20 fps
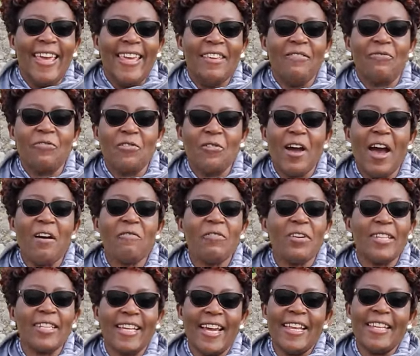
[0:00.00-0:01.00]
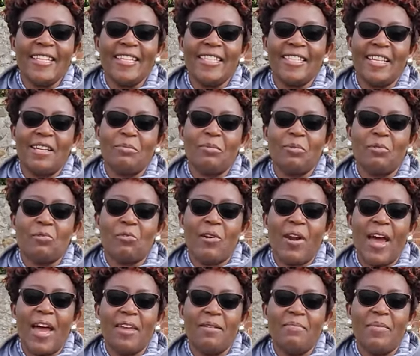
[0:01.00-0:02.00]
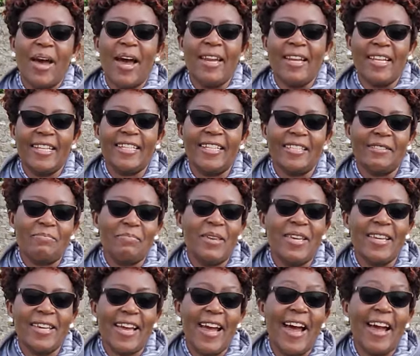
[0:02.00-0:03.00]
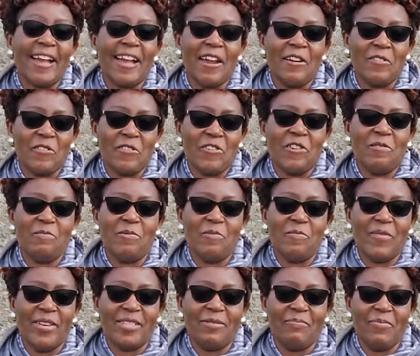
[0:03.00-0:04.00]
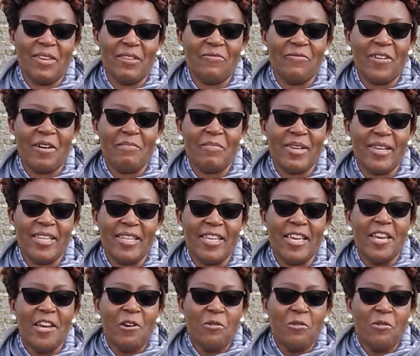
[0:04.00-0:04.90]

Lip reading: If you haven't, kindly subscribe and let us make our Karaoke Moments big family.